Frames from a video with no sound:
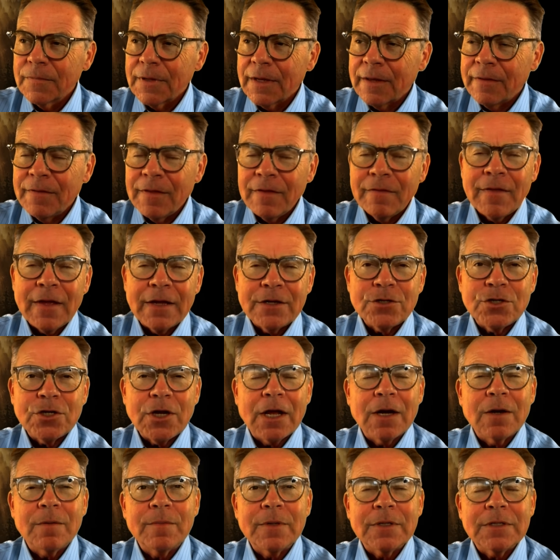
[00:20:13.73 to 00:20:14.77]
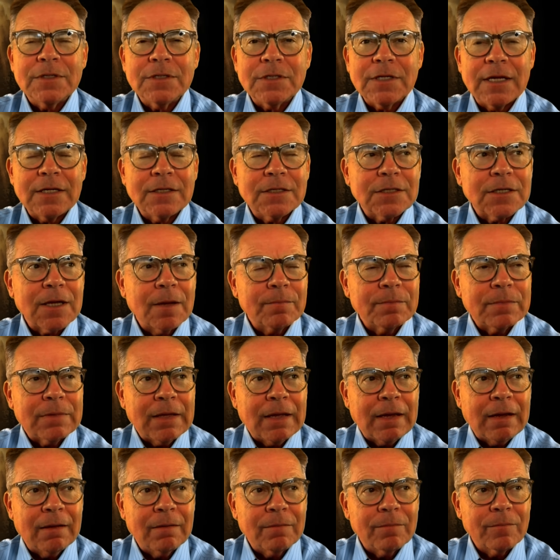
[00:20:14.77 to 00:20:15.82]
And then that gentleman said
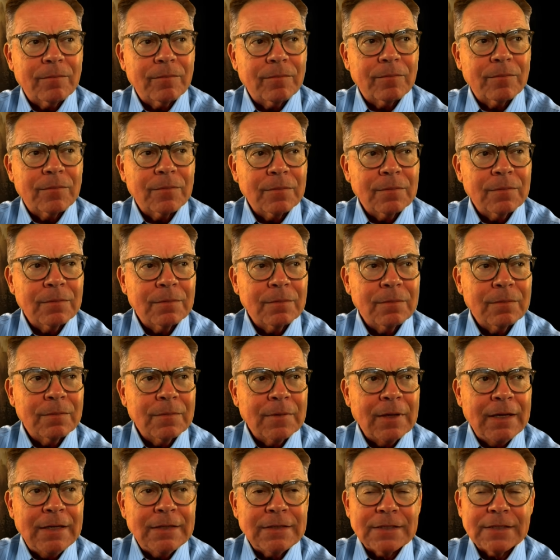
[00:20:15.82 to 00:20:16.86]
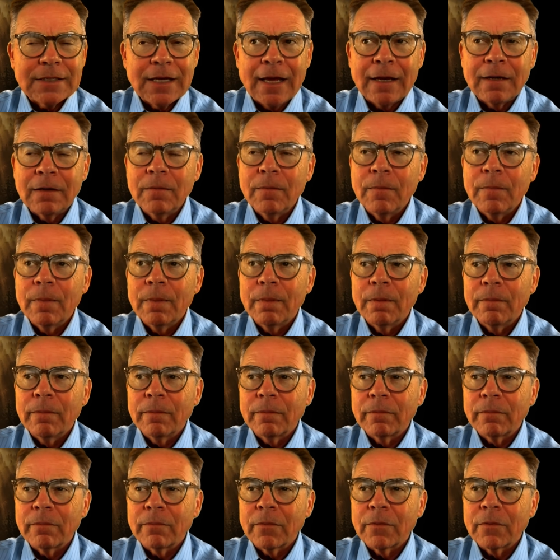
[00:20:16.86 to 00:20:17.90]
something. He said,
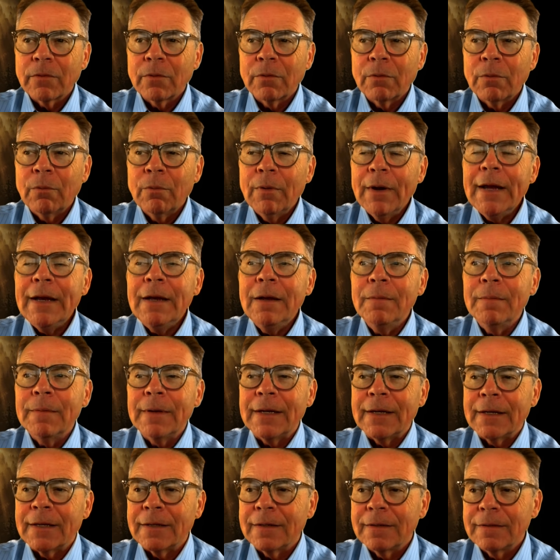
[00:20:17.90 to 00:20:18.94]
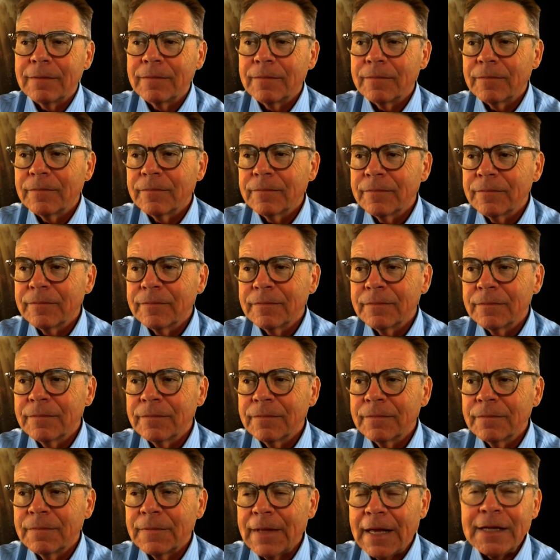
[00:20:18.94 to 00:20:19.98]
wait a minute.
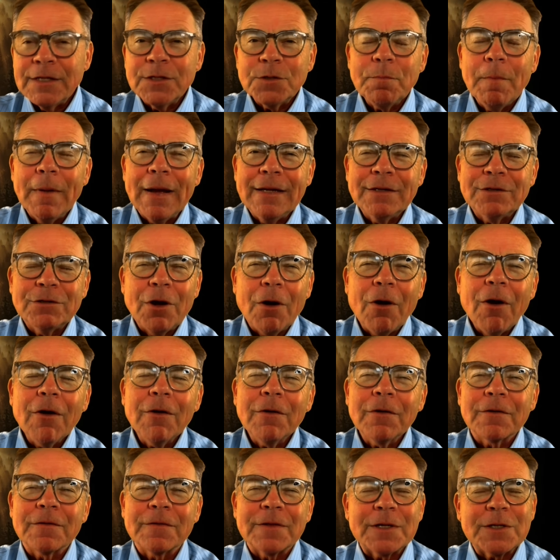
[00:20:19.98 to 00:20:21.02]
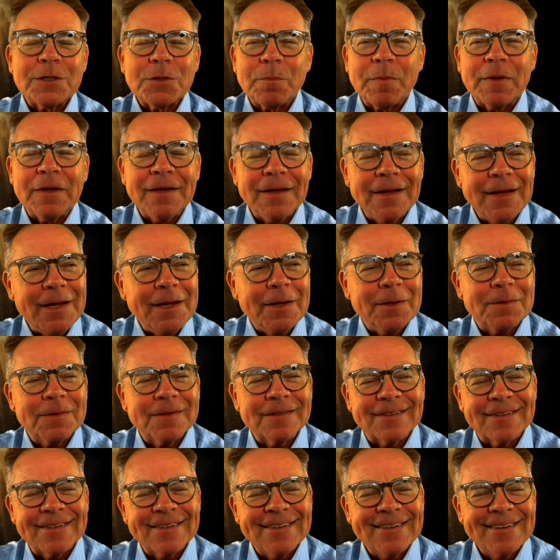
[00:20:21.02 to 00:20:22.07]
That's my daughter that's been
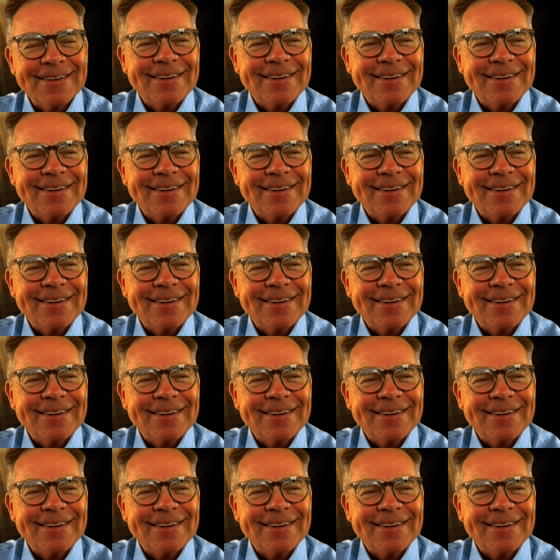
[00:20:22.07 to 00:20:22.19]
healed.